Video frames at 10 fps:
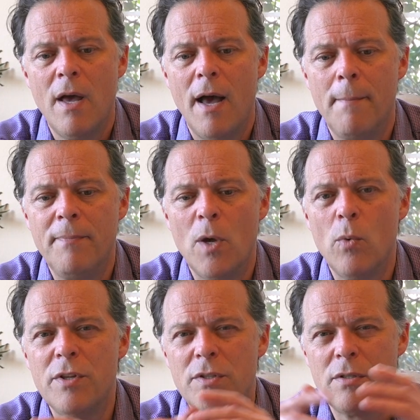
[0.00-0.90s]
um, it
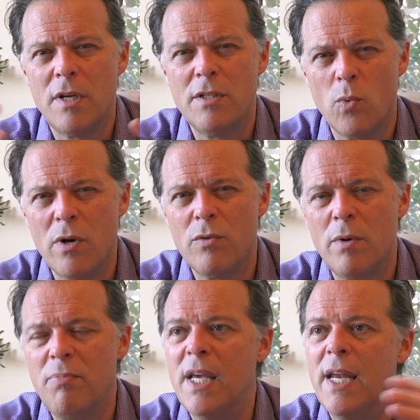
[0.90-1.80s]
worth, it's worth
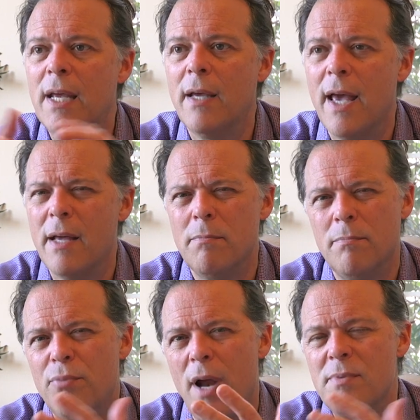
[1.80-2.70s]
repeating
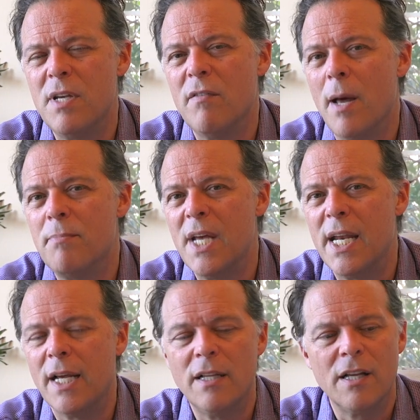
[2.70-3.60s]
and perhaps even
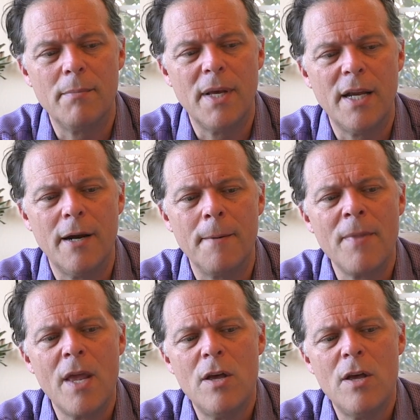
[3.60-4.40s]
updating a little bit here.